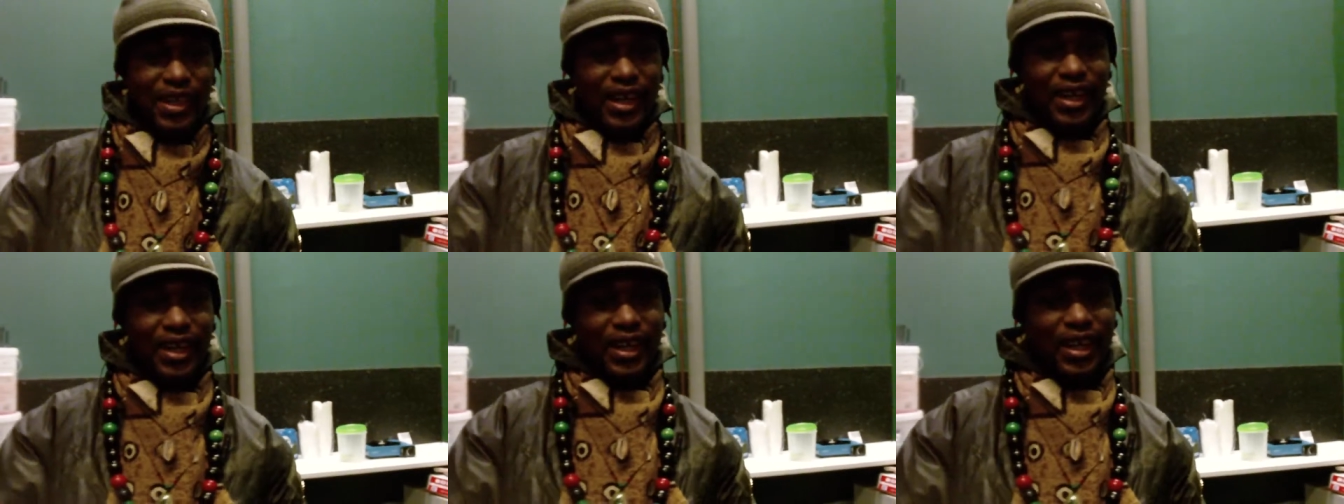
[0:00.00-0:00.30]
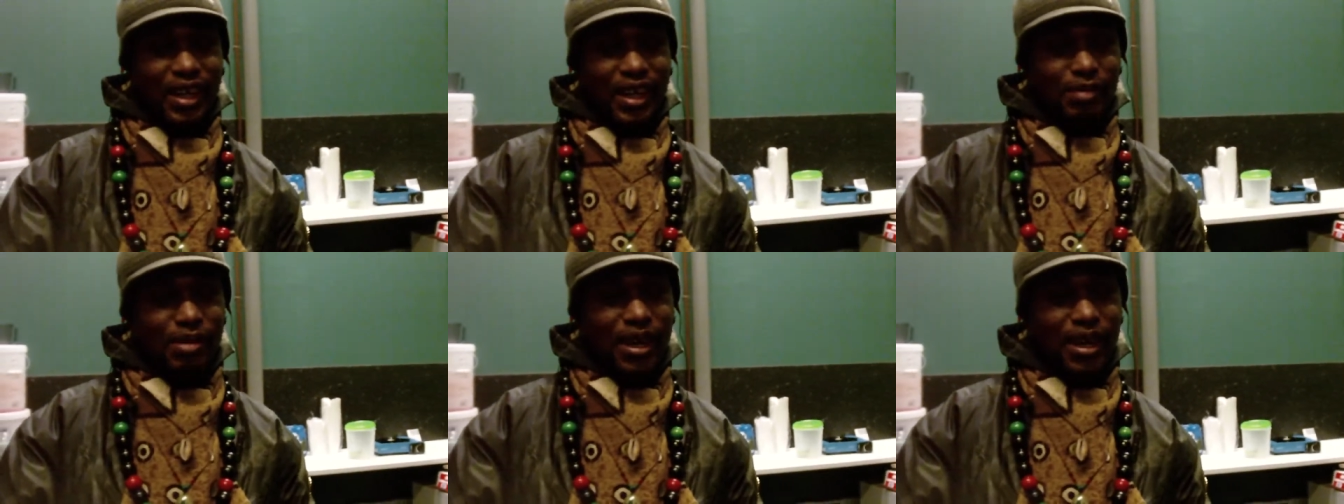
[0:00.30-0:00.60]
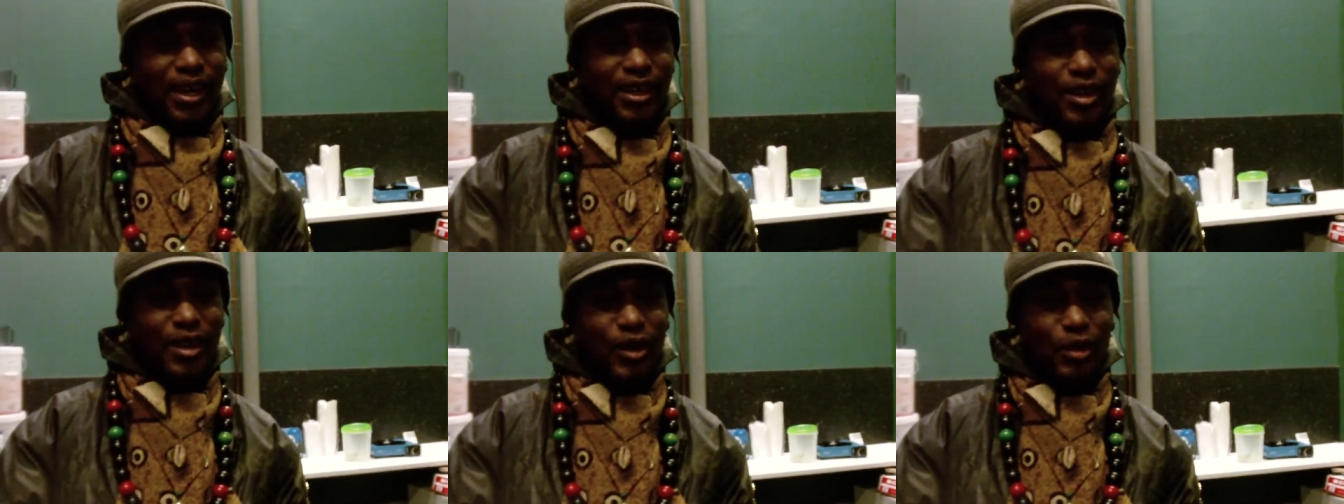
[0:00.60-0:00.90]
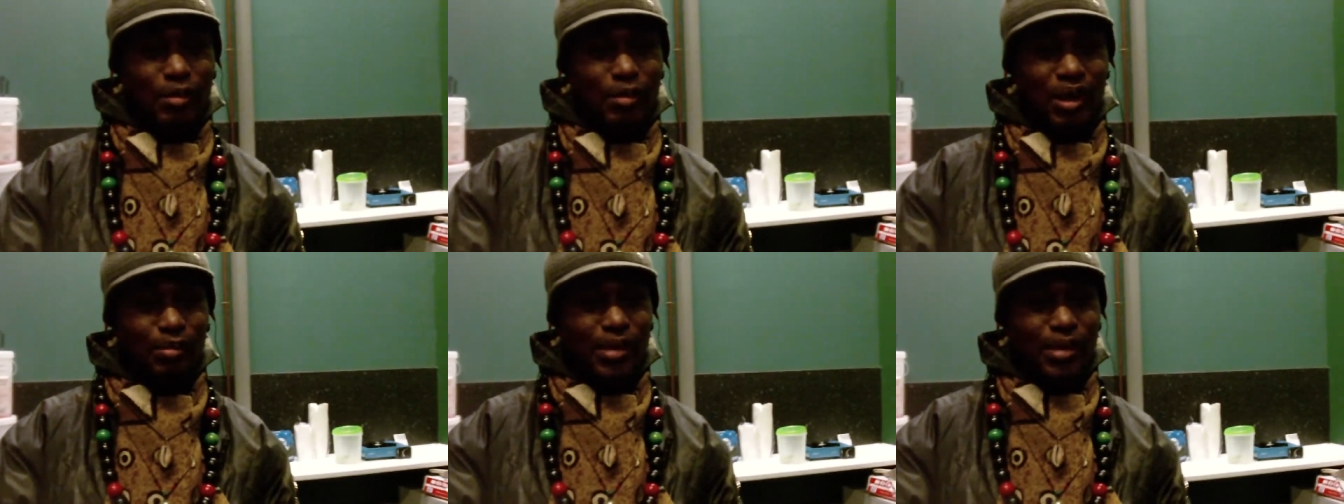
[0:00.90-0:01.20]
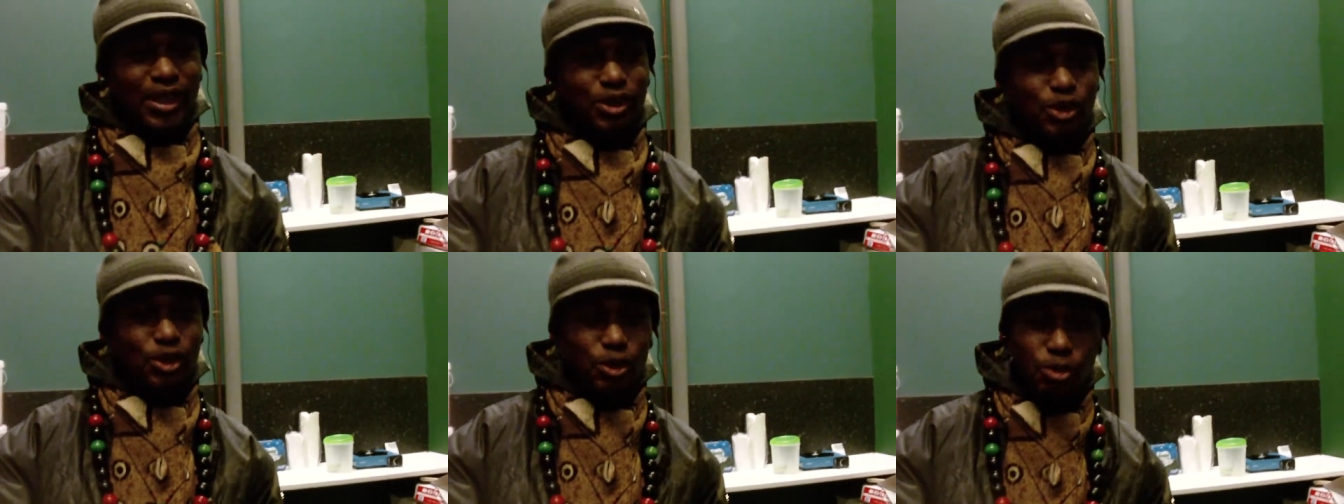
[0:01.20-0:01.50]
day and they're like, yo man, but
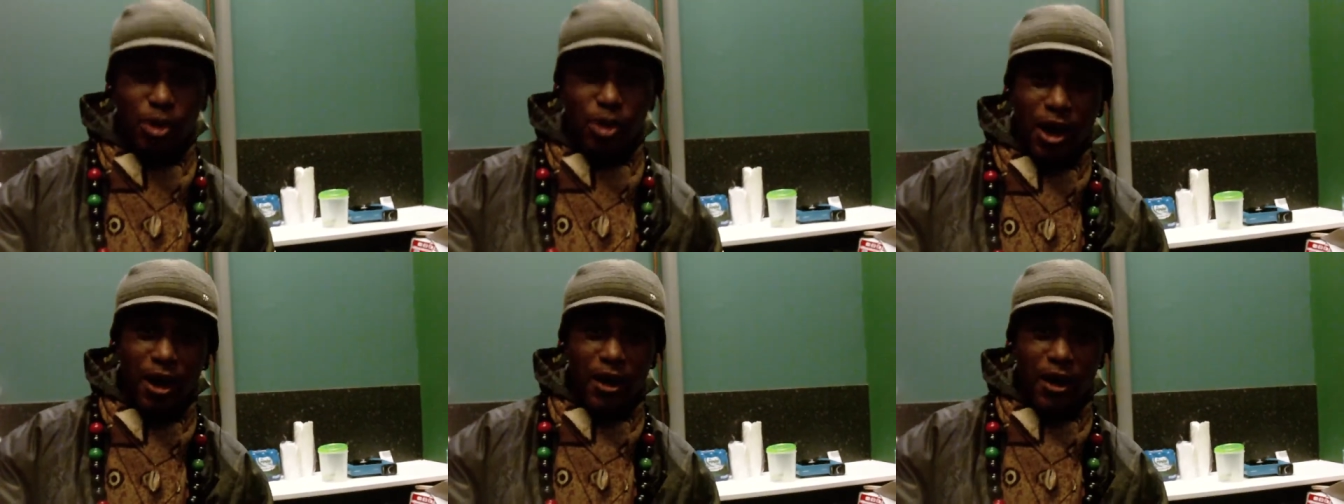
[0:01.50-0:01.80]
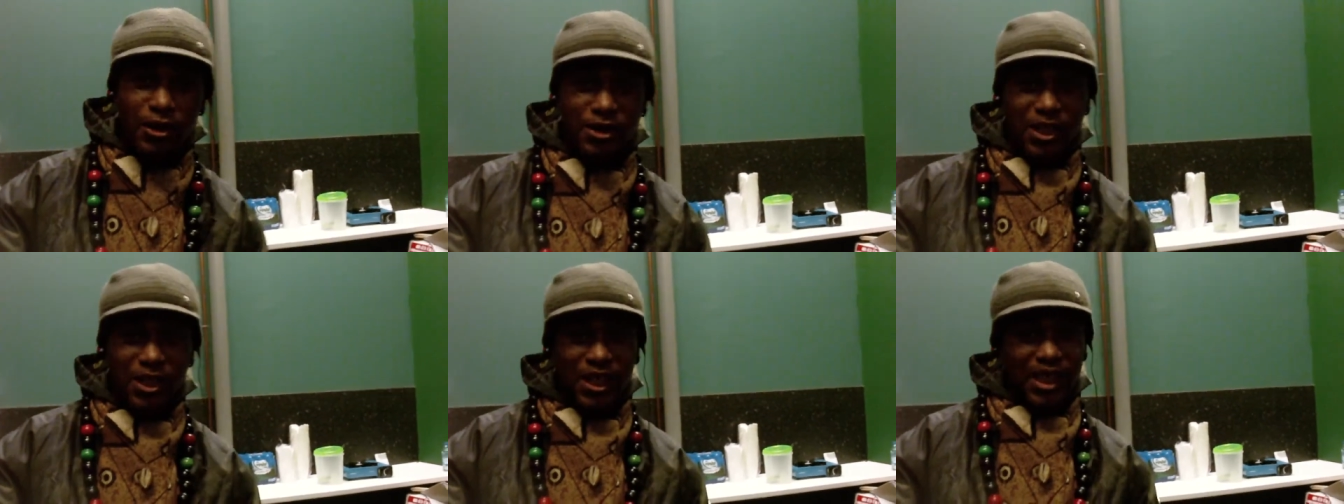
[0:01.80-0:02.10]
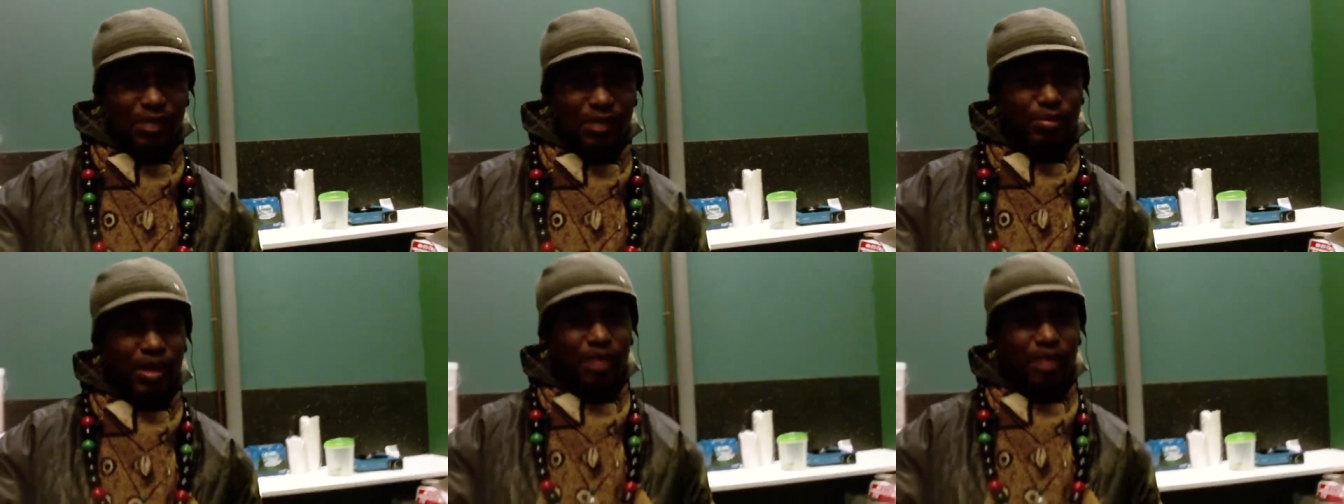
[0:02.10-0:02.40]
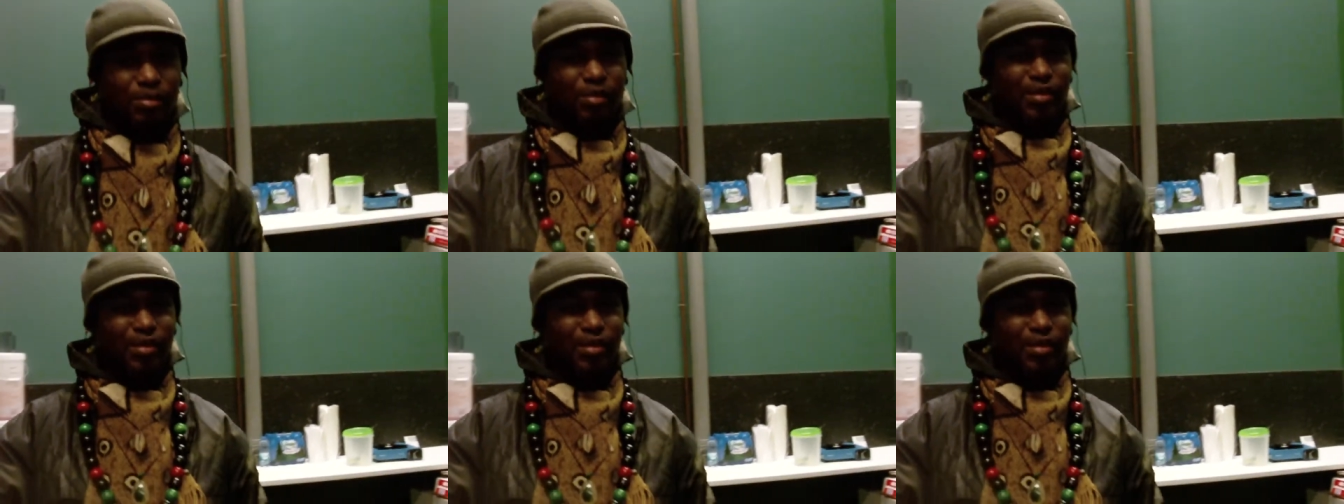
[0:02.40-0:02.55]
it's too hard to keep up.